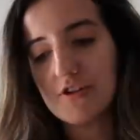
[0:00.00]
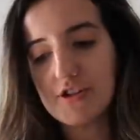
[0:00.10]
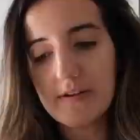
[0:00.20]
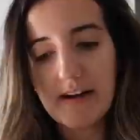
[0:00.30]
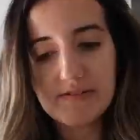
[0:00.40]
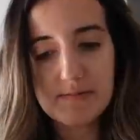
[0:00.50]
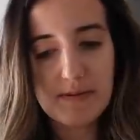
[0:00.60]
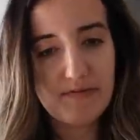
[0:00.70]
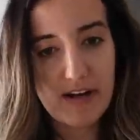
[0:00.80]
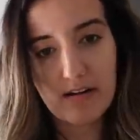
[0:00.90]
You do have to
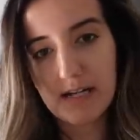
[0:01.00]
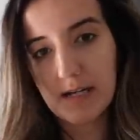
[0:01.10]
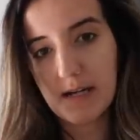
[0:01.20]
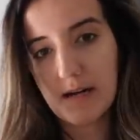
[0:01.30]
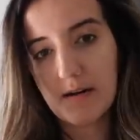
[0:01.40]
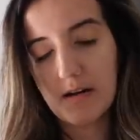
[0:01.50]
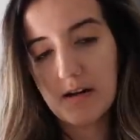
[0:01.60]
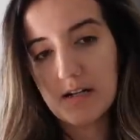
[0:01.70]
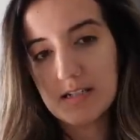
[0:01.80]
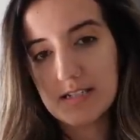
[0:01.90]
be very
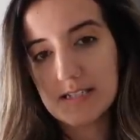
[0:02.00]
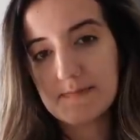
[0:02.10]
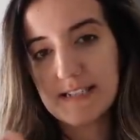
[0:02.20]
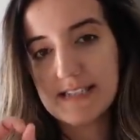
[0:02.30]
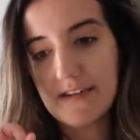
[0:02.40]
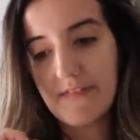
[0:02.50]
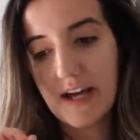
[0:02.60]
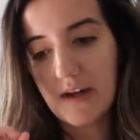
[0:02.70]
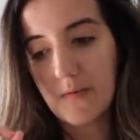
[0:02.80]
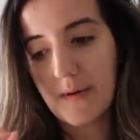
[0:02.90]
specific